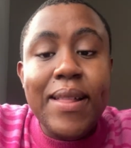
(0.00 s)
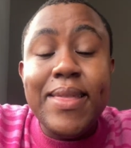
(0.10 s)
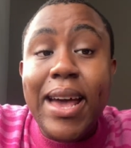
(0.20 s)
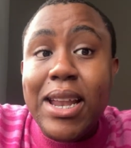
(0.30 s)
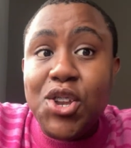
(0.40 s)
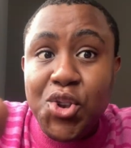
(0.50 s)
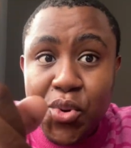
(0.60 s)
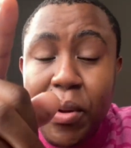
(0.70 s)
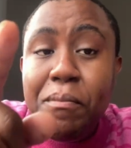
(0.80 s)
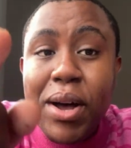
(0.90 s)
that
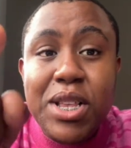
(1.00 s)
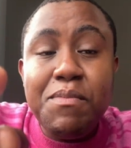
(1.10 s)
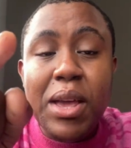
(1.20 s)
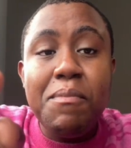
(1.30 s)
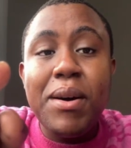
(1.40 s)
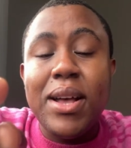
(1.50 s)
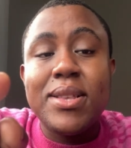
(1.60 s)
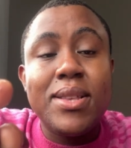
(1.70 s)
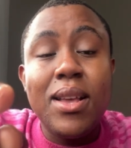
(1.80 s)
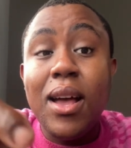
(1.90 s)
doing past papers
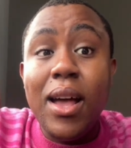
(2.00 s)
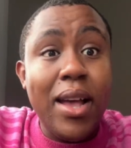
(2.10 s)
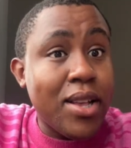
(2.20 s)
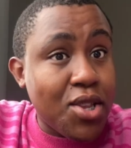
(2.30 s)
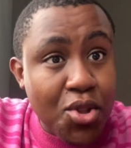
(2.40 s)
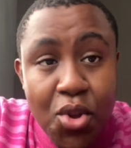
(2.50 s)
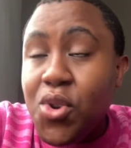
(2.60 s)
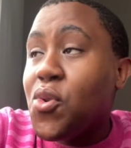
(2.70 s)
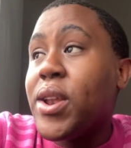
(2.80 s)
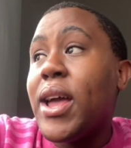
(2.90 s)
is
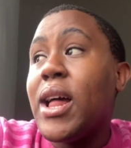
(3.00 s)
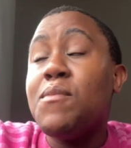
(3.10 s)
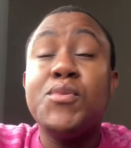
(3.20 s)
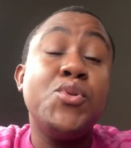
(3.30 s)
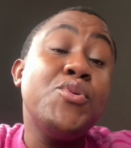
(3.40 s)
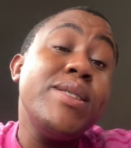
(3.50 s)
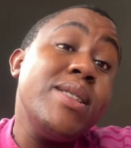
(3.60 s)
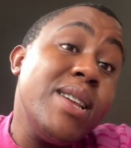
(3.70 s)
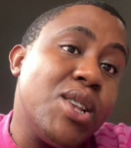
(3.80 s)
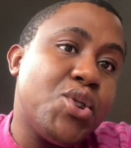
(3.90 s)
not going to help you. You
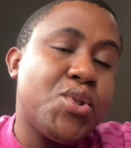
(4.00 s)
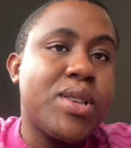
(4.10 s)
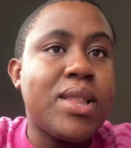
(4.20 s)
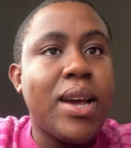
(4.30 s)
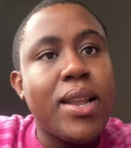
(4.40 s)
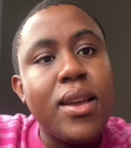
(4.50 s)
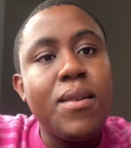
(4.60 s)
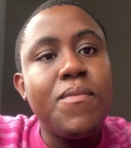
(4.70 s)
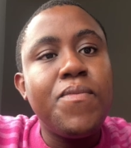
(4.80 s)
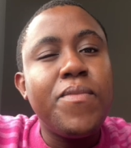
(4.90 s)
need to study.
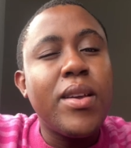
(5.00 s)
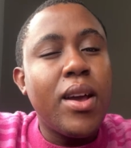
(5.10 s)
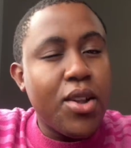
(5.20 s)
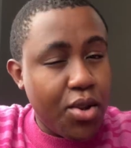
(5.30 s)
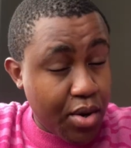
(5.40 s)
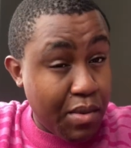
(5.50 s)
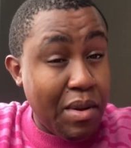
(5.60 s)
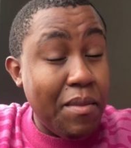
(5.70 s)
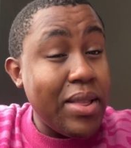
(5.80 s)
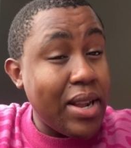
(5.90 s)
To
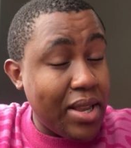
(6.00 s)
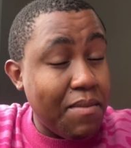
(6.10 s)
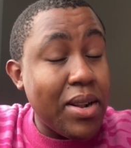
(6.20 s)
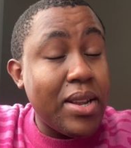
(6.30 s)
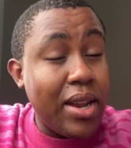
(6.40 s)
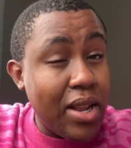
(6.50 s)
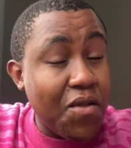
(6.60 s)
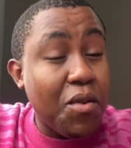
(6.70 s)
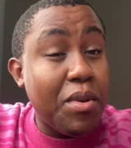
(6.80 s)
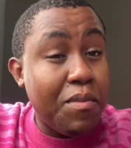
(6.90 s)
remember that simultaneous
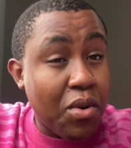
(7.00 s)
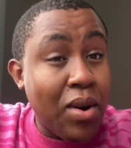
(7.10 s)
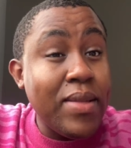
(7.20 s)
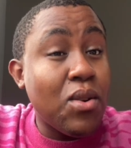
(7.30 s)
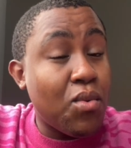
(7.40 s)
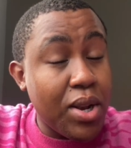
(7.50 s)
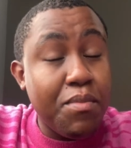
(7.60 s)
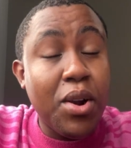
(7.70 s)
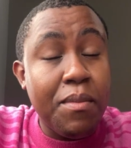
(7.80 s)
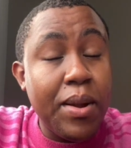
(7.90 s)
for paper one, the word
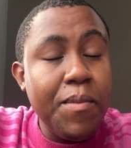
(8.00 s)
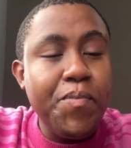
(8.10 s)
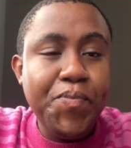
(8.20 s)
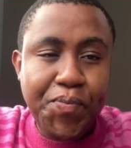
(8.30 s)
problem,